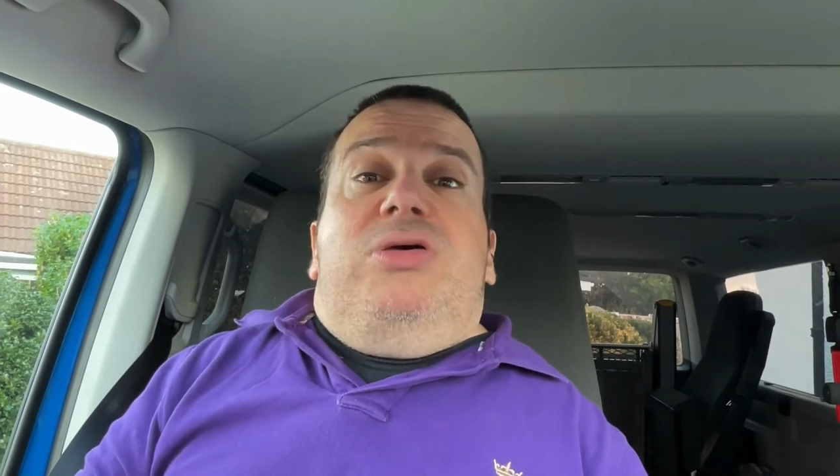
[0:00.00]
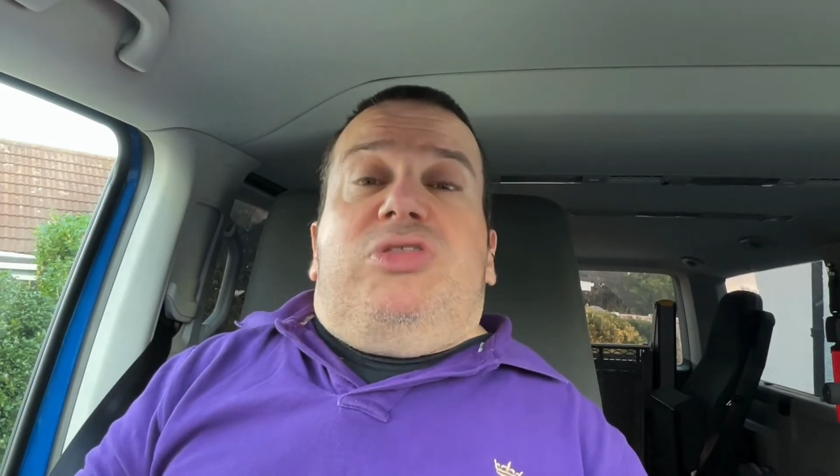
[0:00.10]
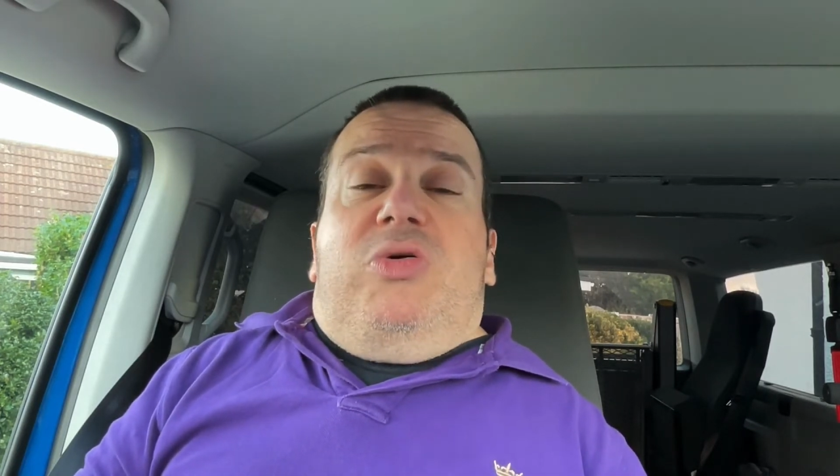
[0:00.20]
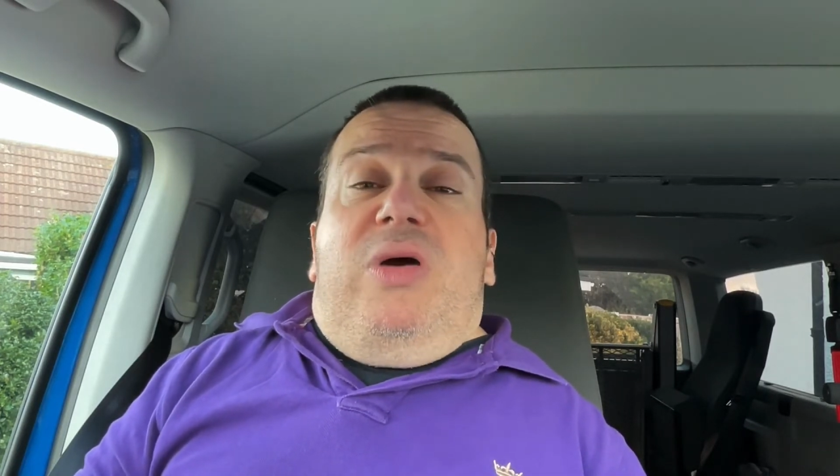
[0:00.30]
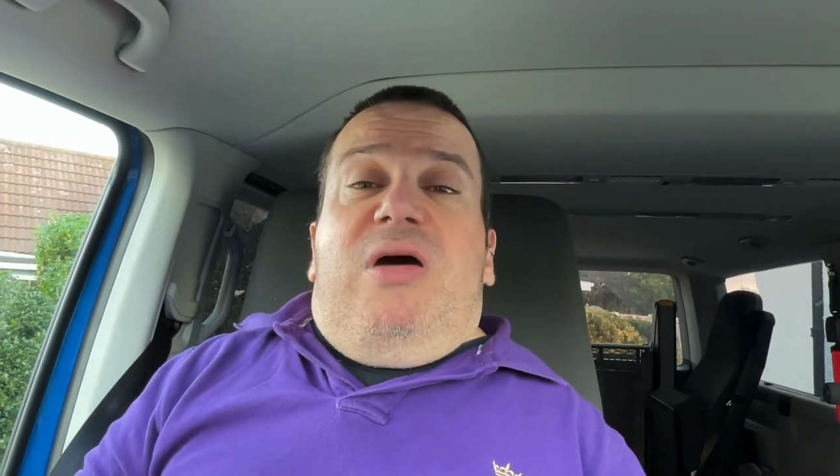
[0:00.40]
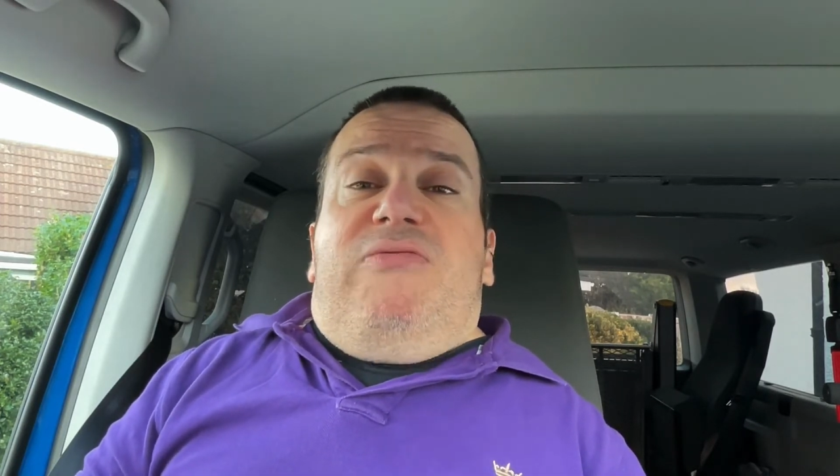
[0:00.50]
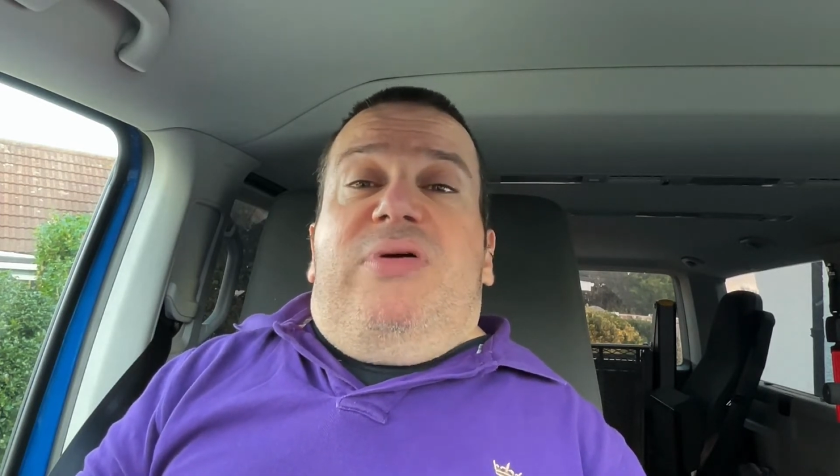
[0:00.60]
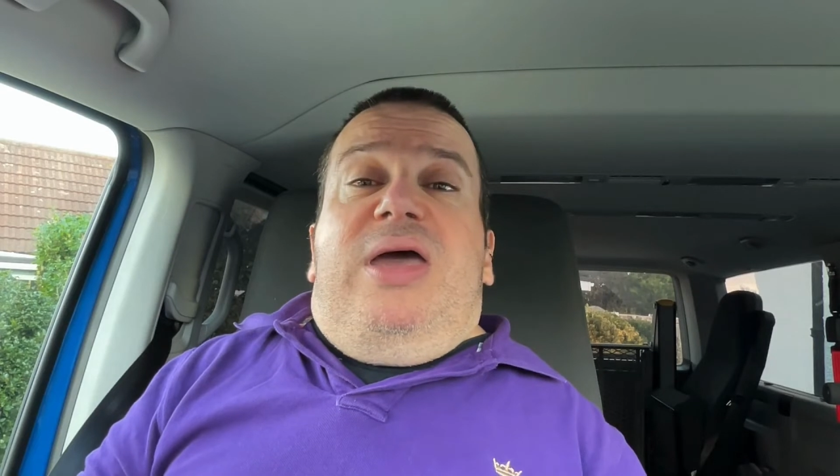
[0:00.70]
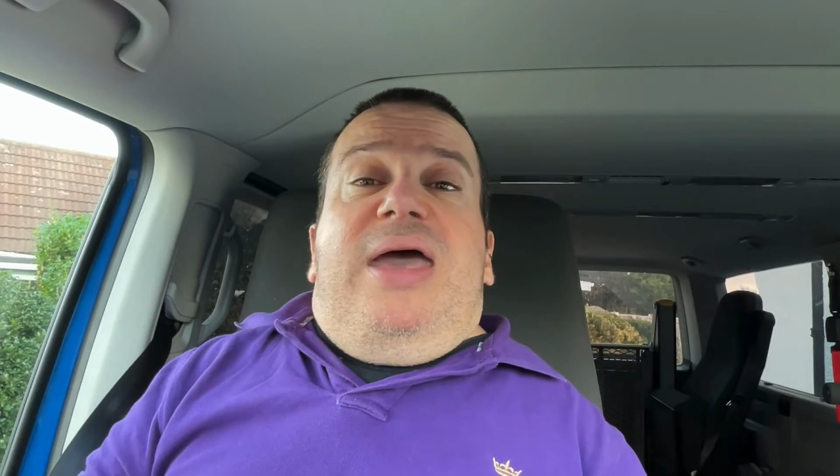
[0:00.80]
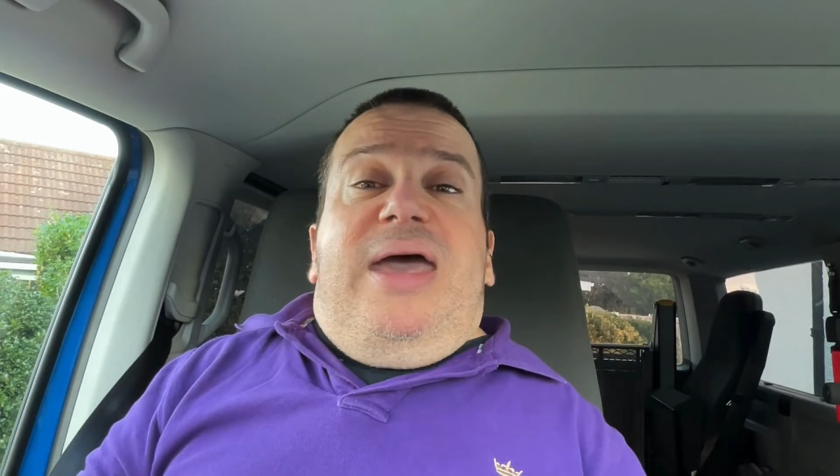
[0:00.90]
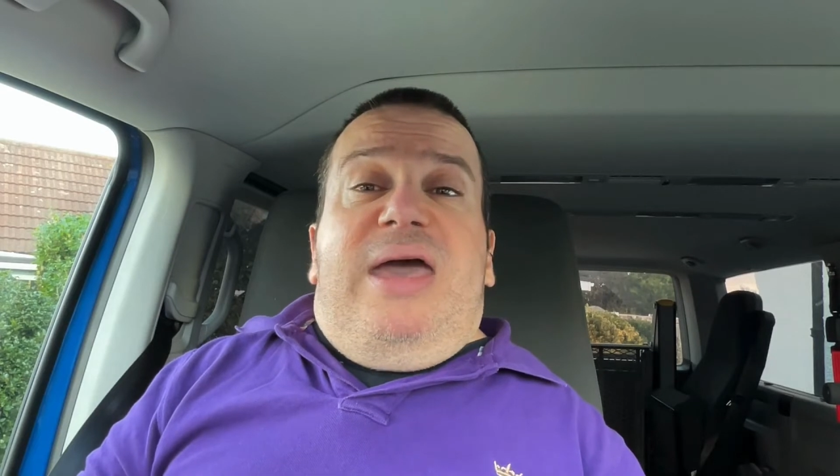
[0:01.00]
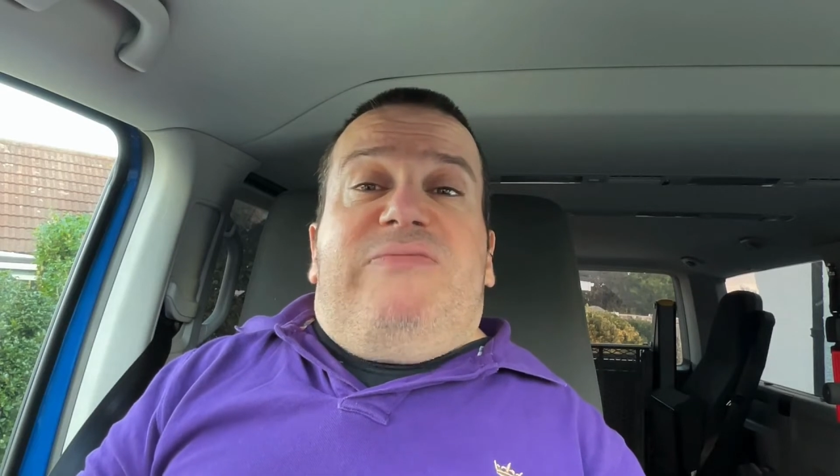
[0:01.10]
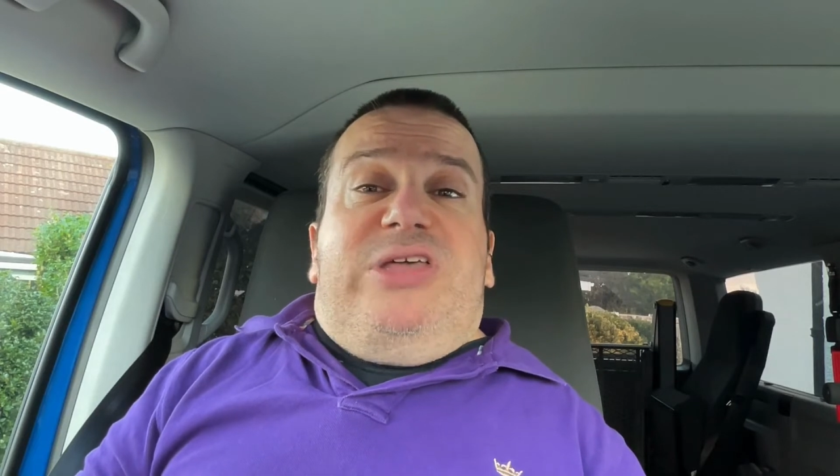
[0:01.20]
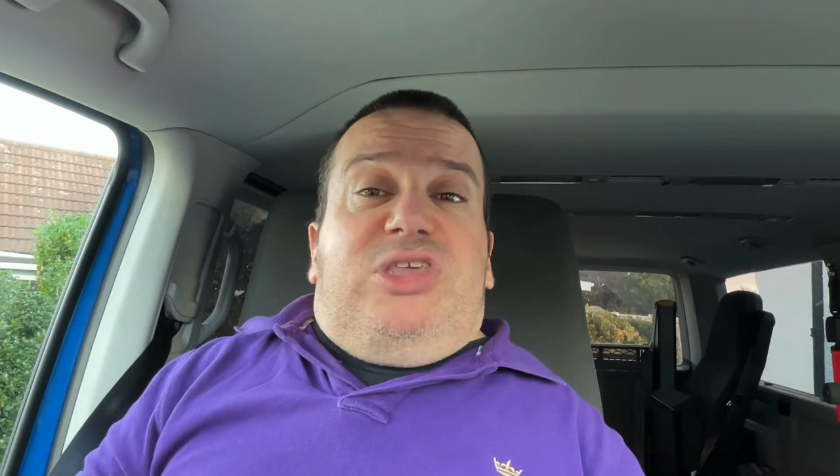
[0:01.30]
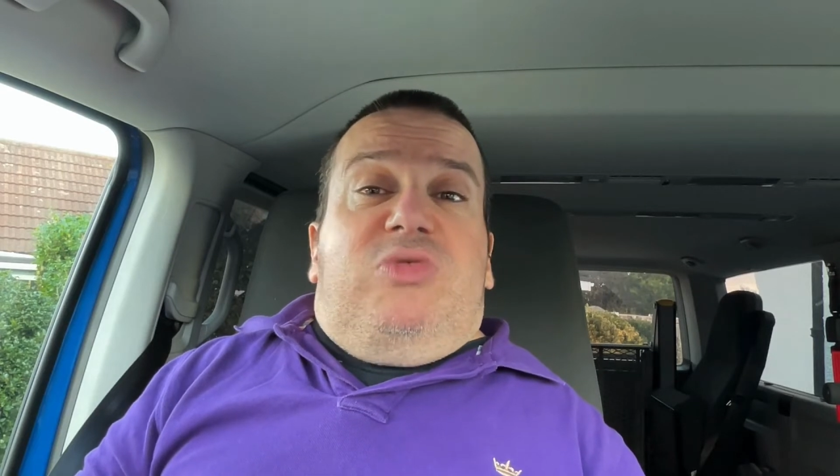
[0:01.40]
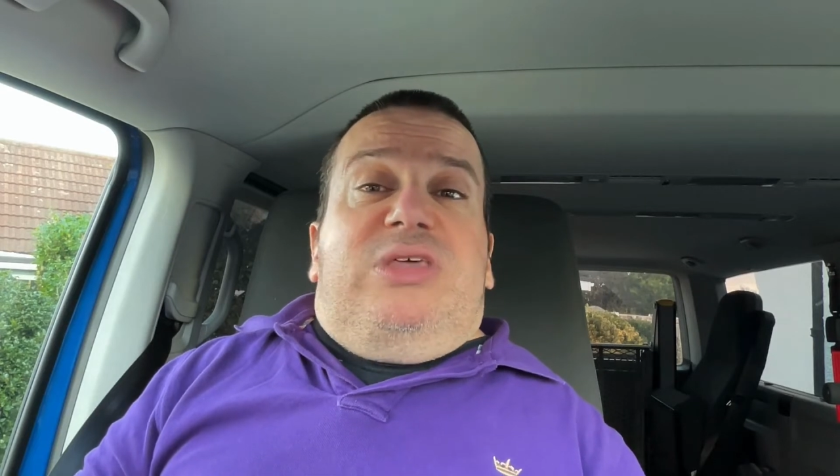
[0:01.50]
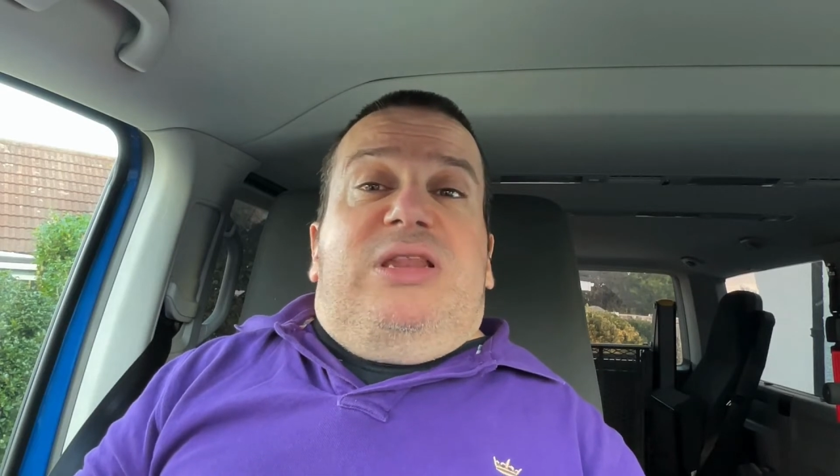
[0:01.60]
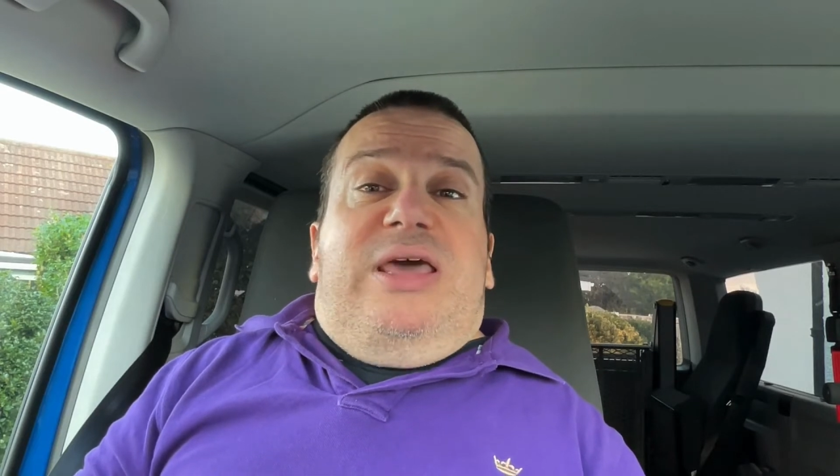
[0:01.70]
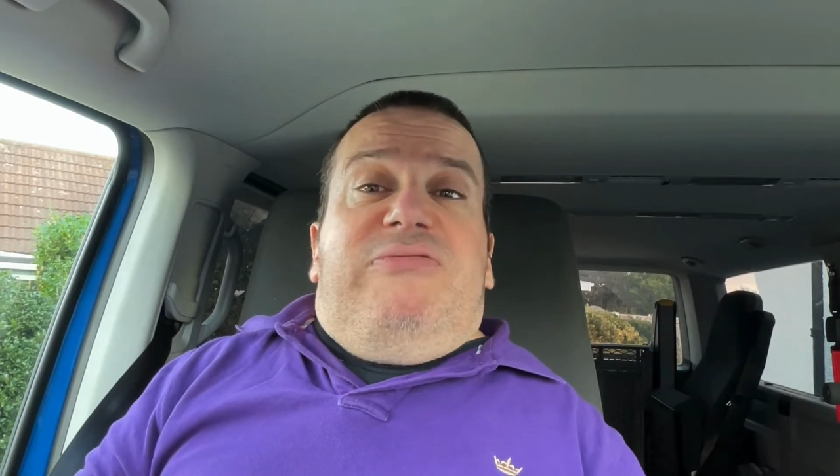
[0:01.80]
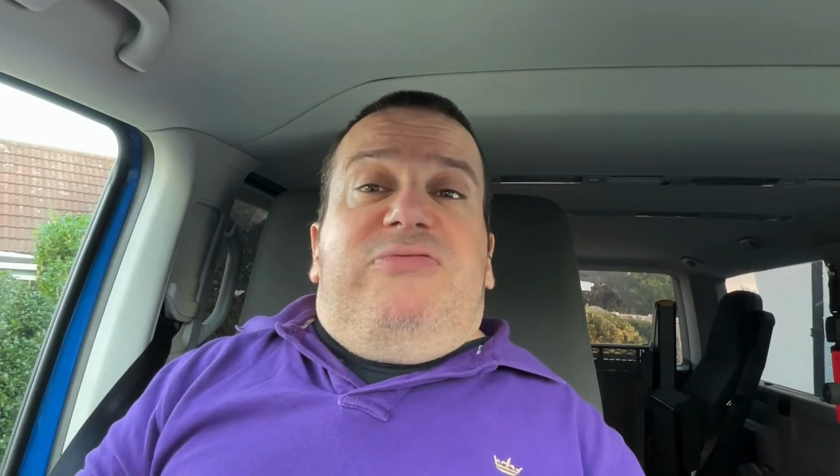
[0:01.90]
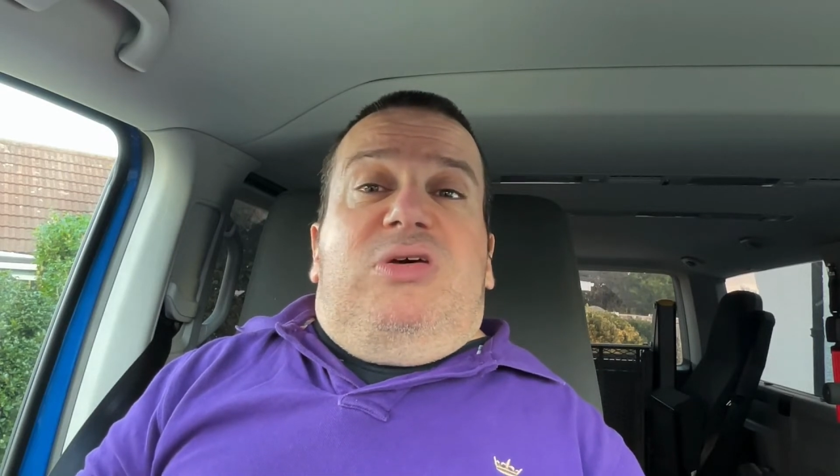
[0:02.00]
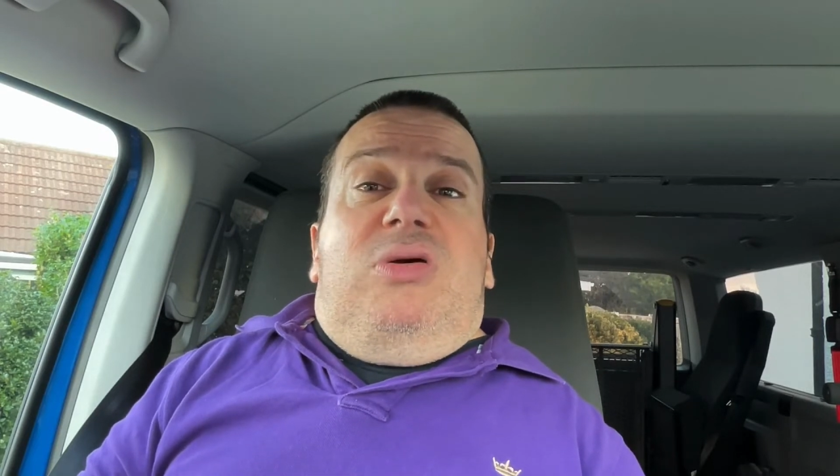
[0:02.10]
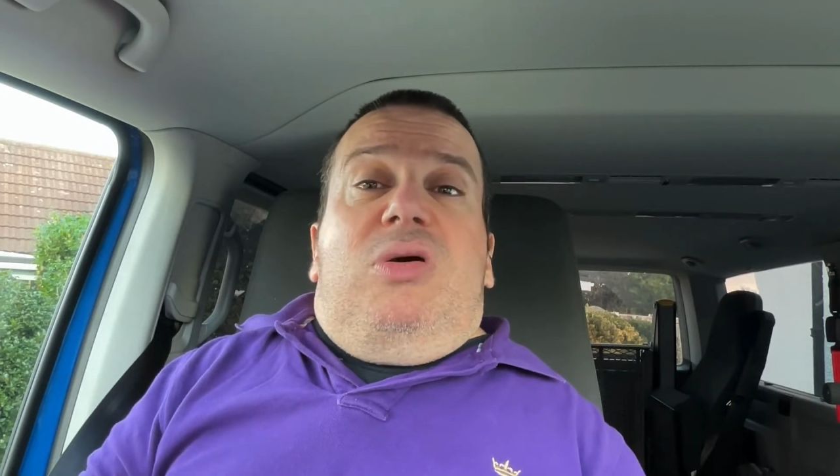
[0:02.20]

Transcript: do have a heavy-duty lift